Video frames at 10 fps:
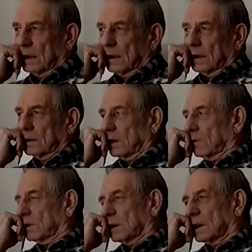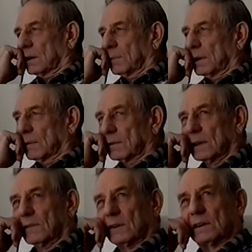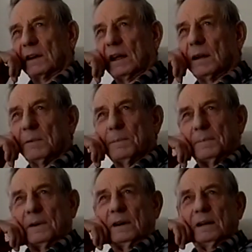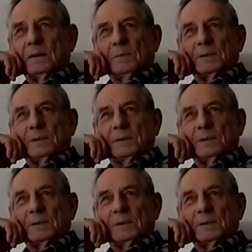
I wouldn't hardly be able to even climb up there now,